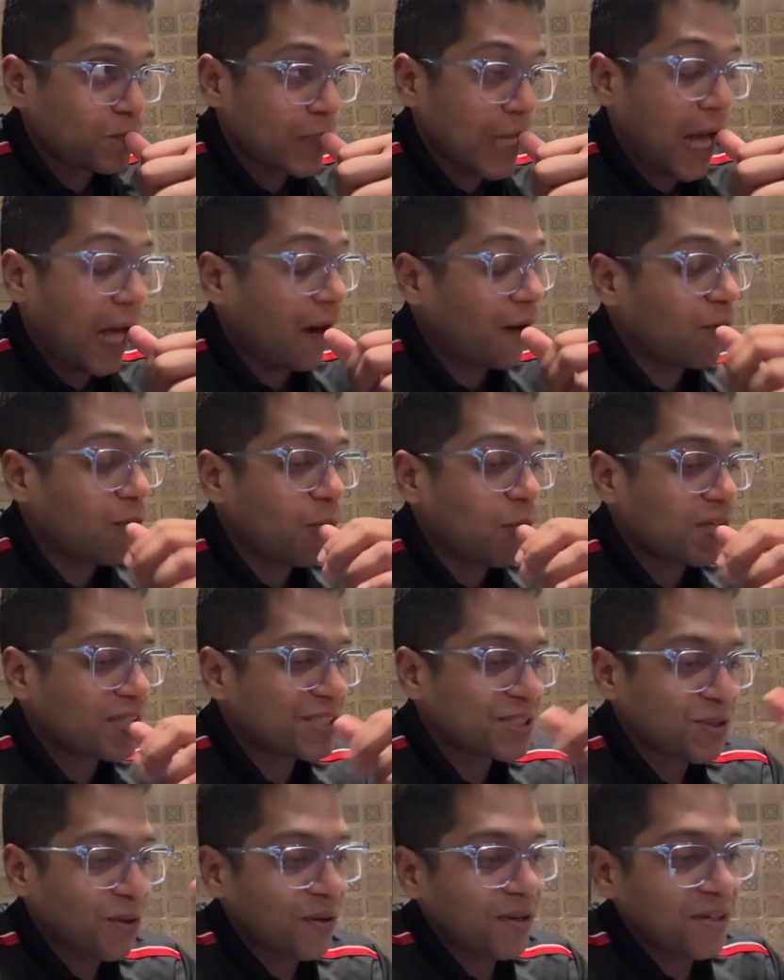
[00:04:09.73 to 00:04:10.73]
I don't know what
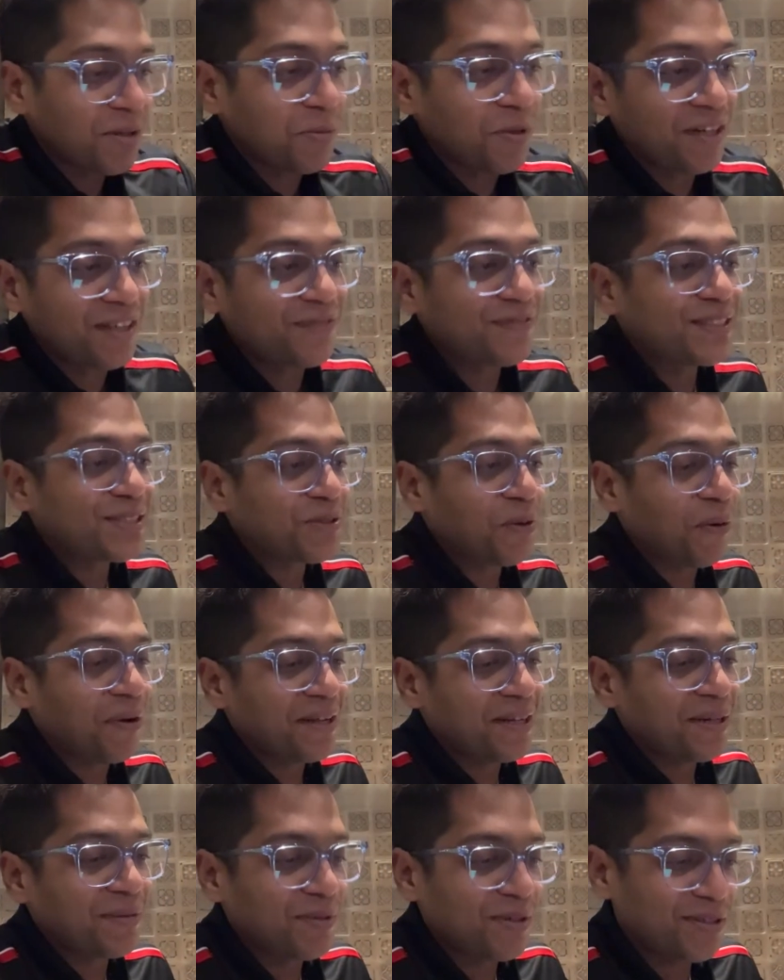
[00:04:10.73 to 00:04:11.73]
he's talking about. If he's
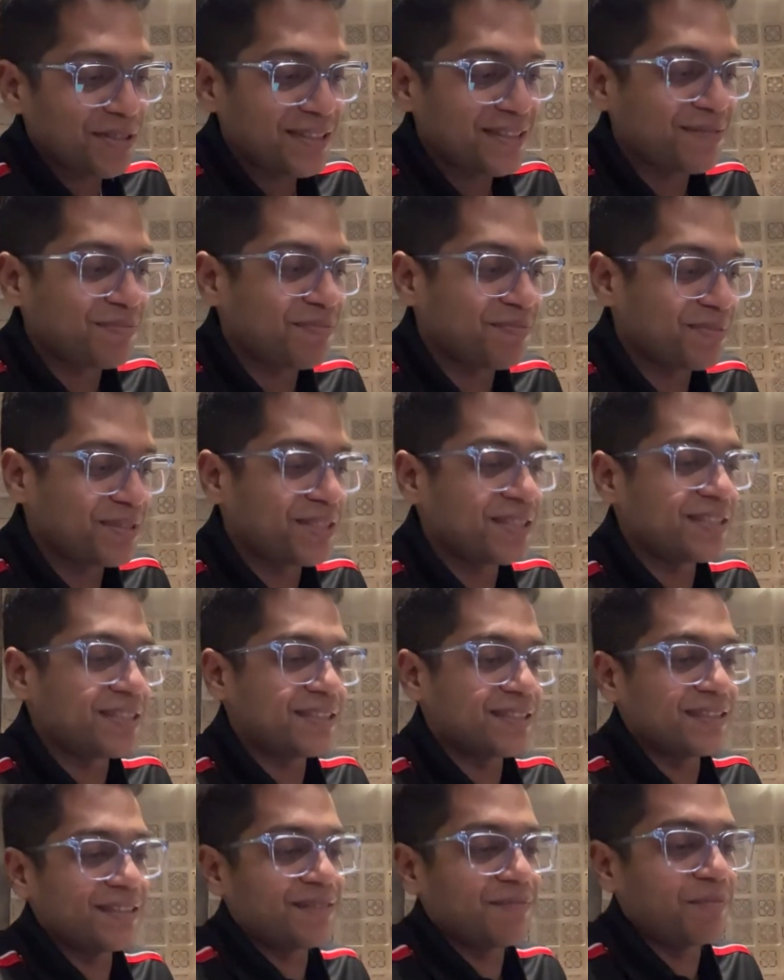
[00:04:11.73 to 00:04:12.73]
talking about this
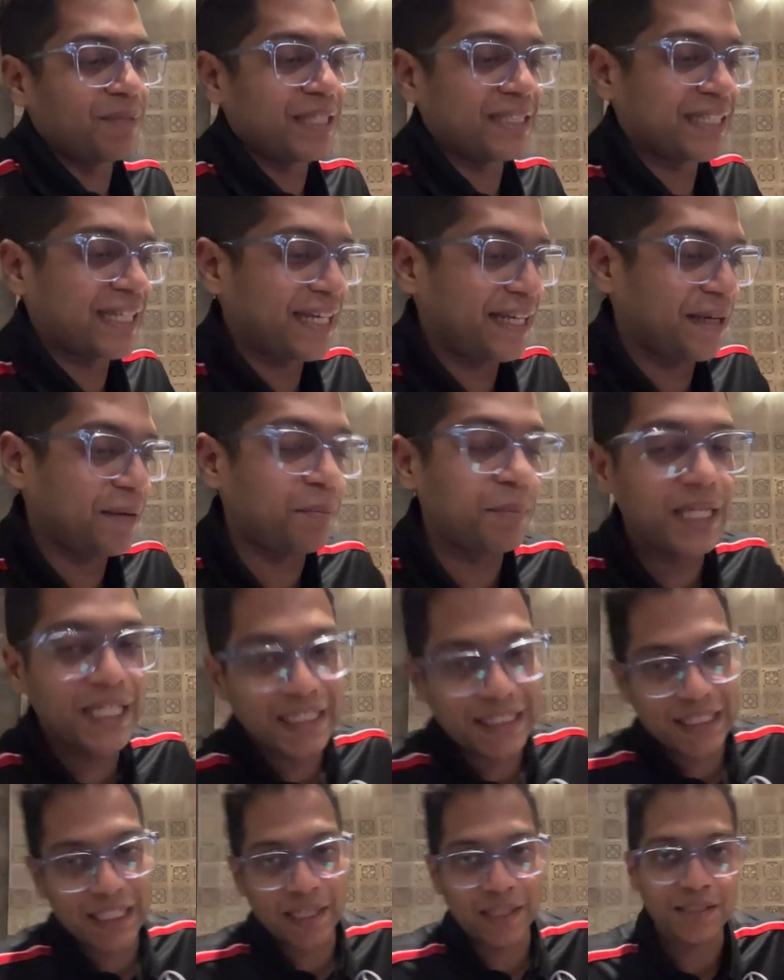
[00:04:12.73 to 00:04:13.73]
basically him being a
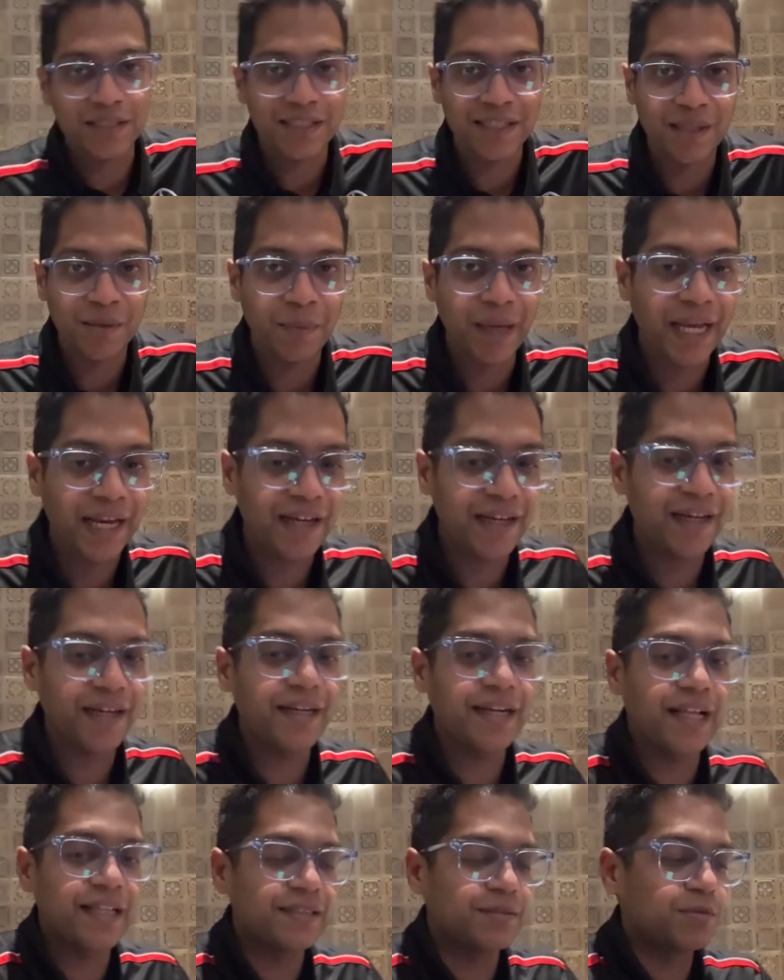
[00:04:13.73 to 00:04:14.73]
citizen in America and
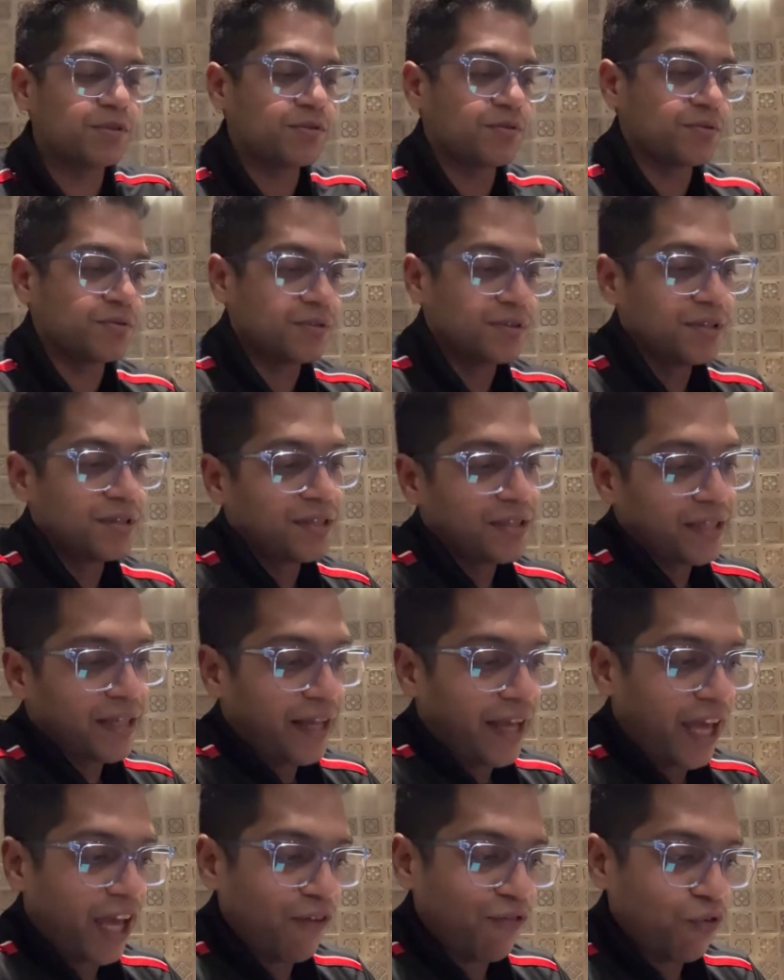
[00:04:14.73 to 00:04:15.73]
tells him to
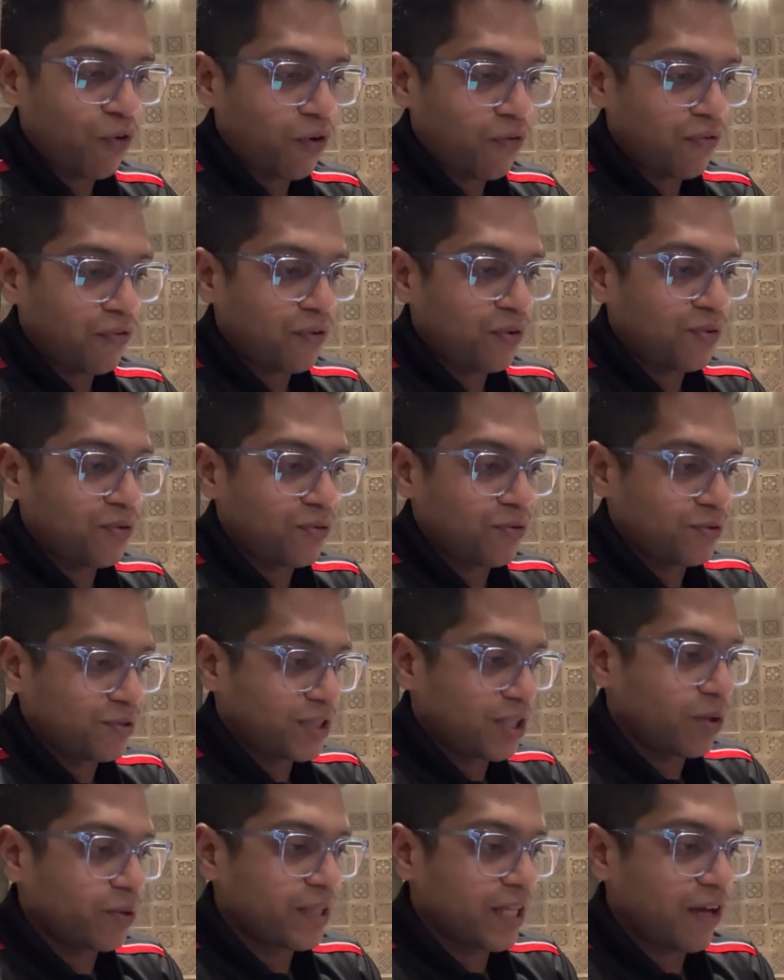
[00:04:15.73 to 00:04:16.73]
F off to
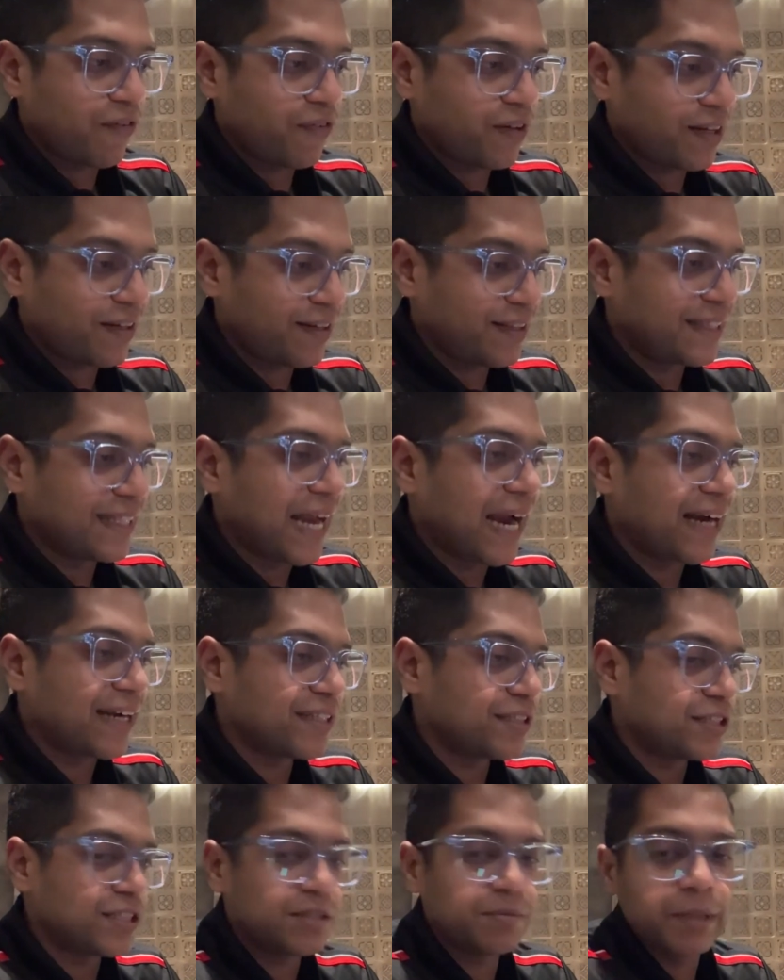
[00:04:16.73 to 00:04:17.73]
South Africa, that'll
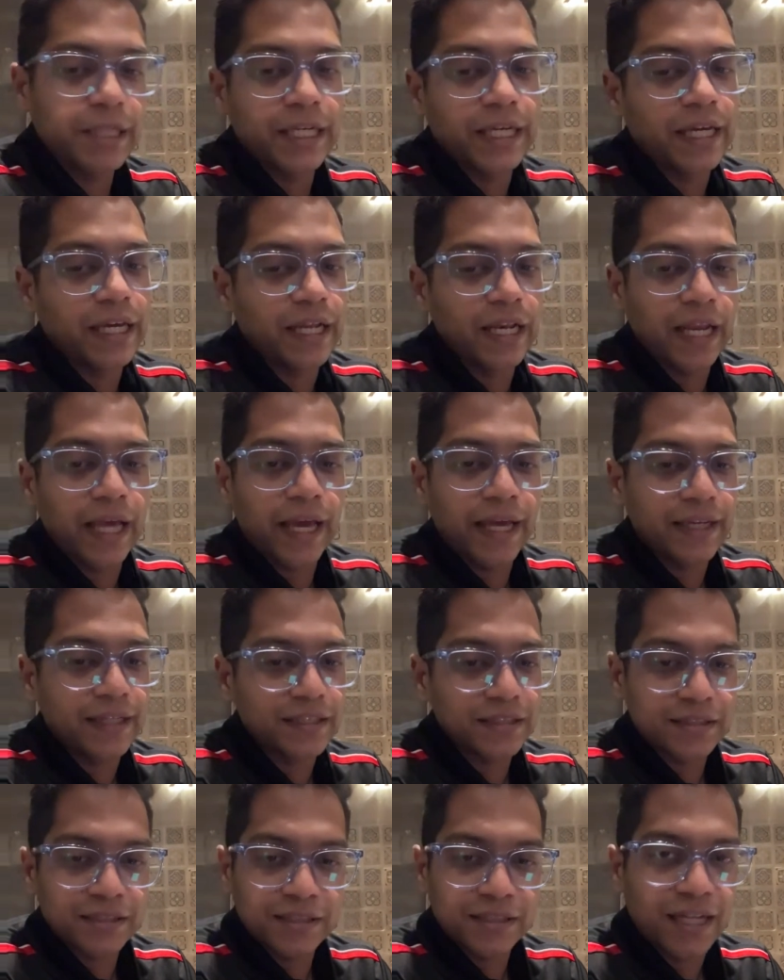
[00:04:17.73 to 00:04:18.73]
just be
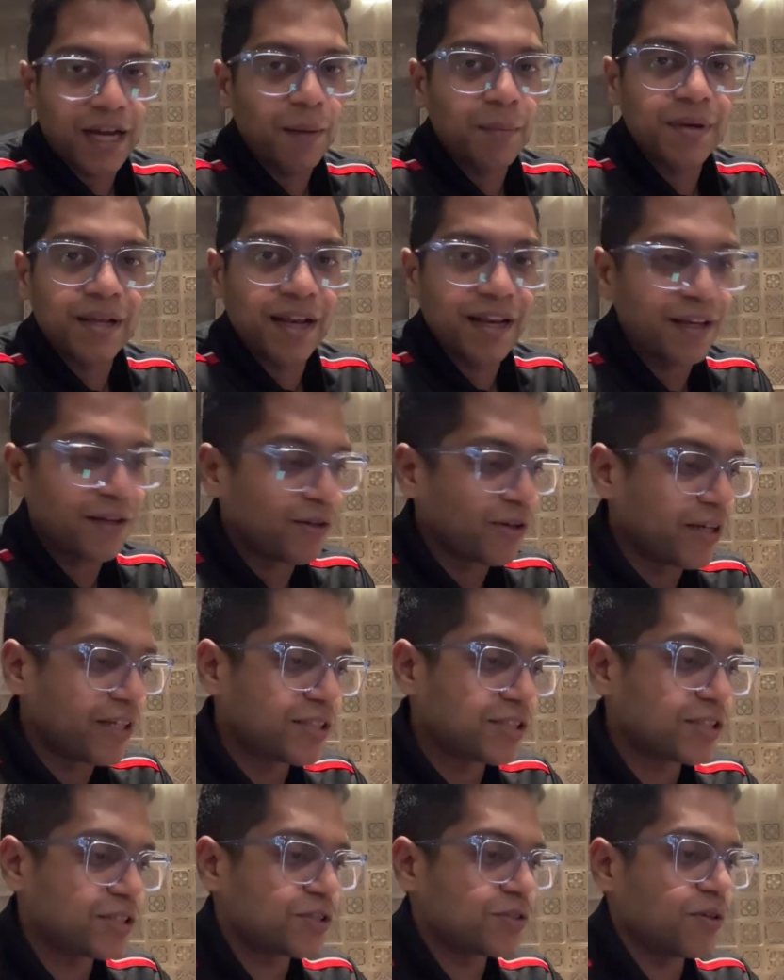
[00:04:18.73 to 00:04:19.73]
hilarious. I'm telling you,
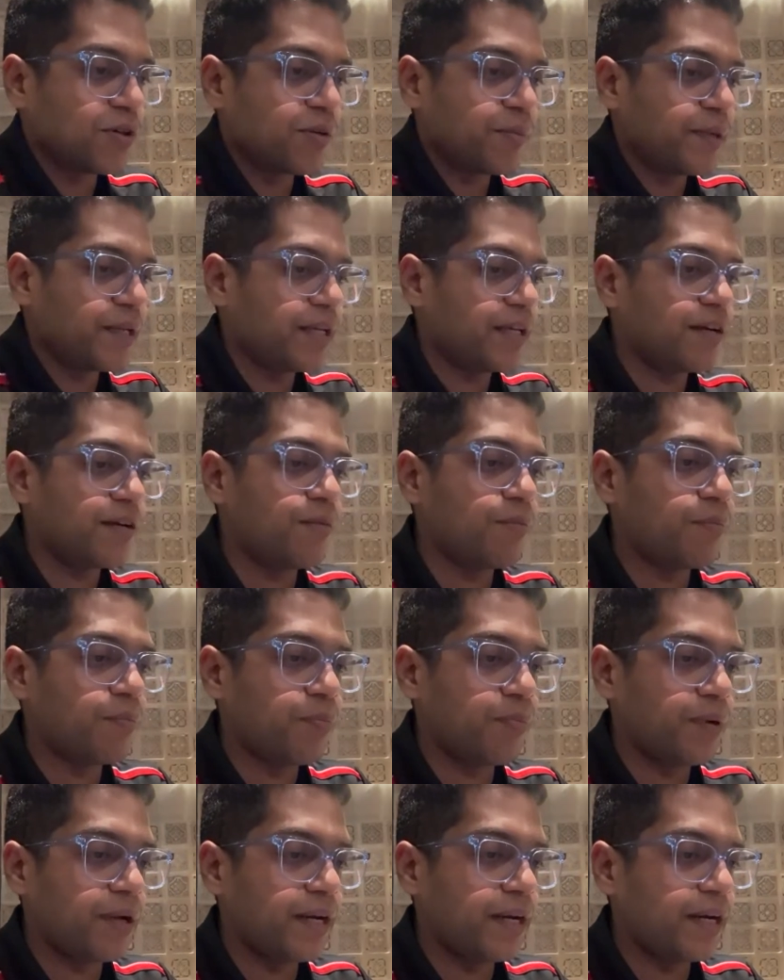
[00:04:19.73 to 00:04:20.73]
it's just going to be
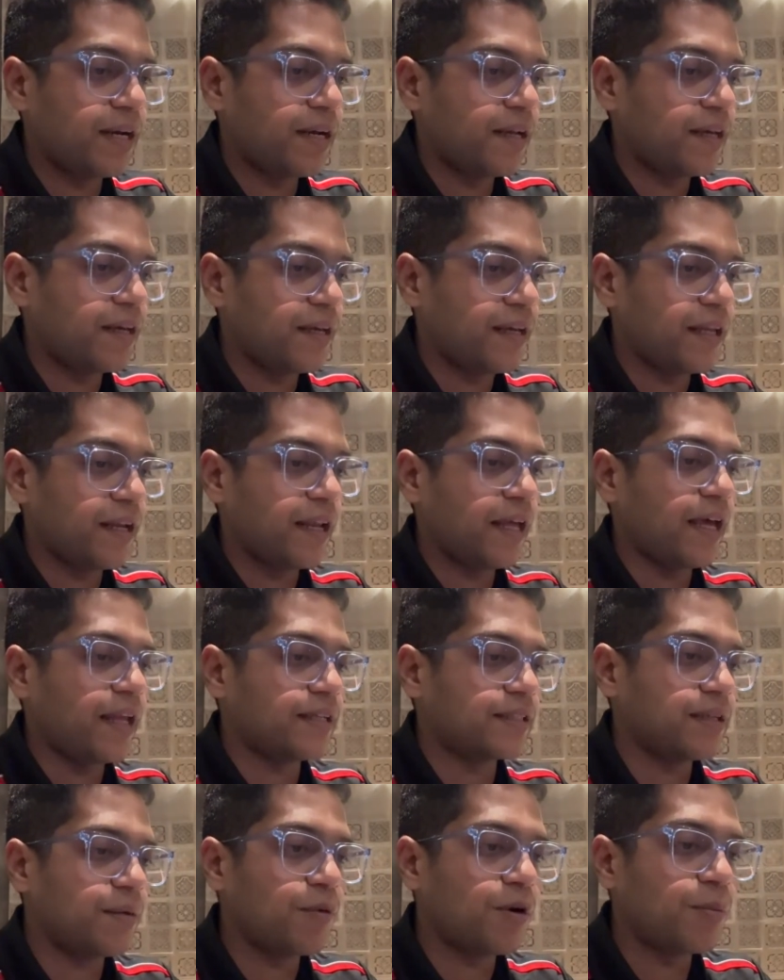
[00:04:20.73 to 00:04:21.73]
completely
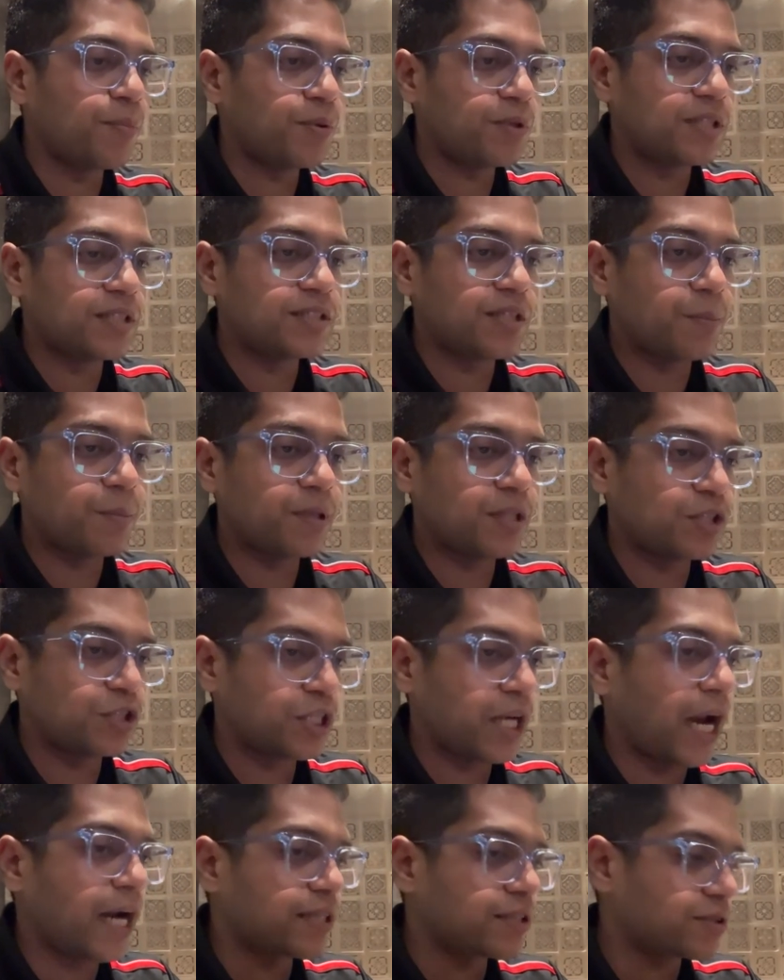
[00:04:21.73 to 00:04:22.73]
hilarious. I'm going to put this up in the
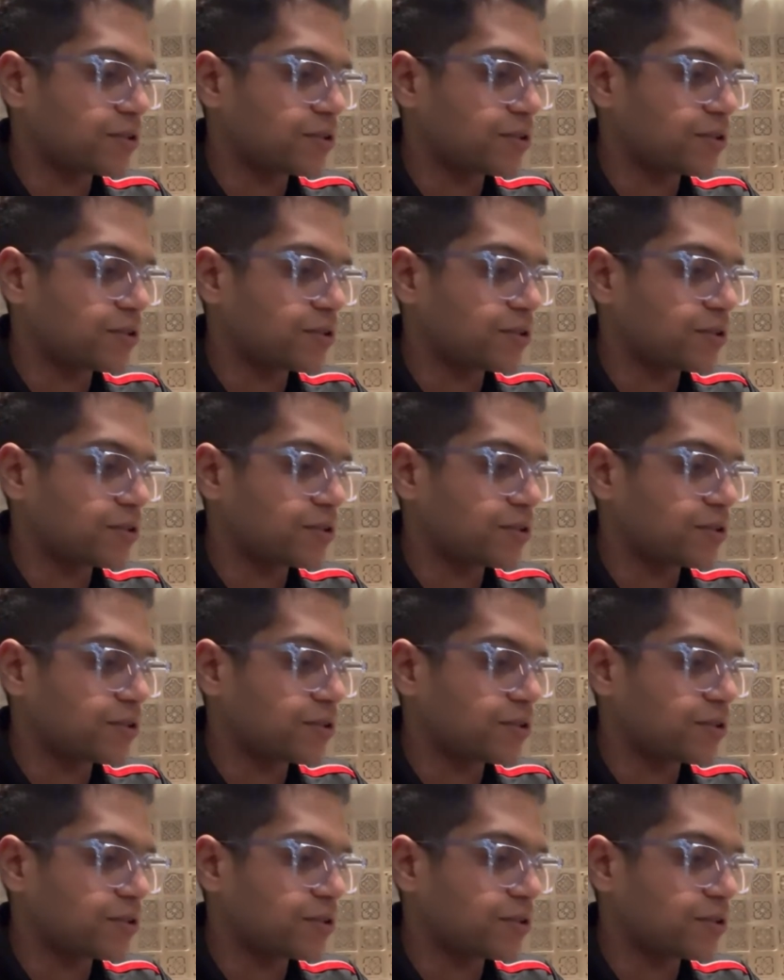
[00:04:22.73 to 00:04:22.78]
chat.